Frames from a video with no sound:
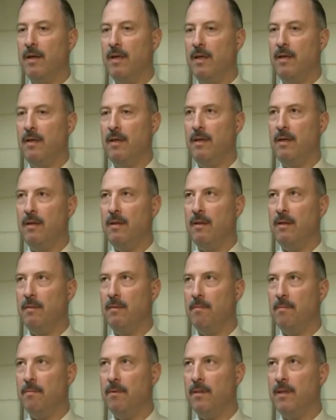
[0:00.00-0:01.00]
He
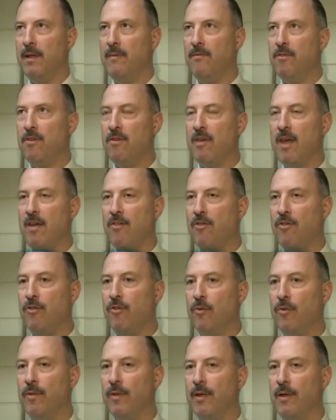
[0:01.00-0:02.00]
believes this has to
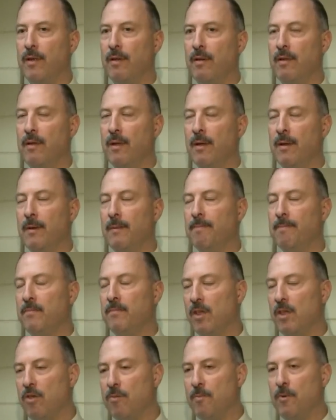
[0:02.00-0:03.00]
do with a
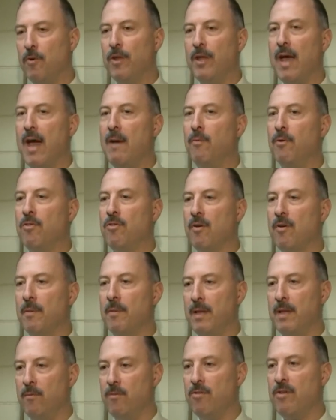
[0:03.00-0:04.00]
dispute he had with
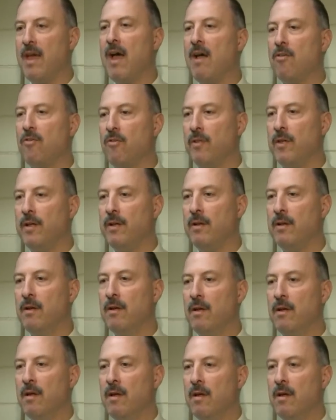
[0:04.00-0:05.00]
somebody he was counseling,
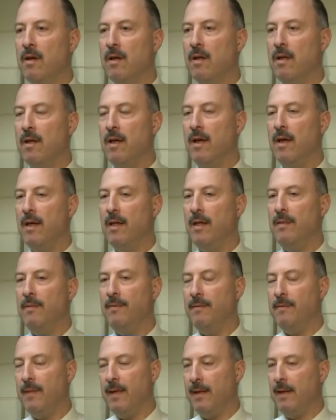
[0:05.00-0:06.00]

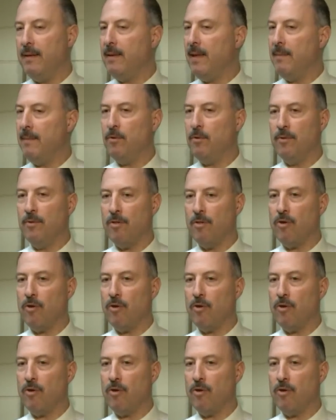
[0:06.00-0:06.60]
and they came to a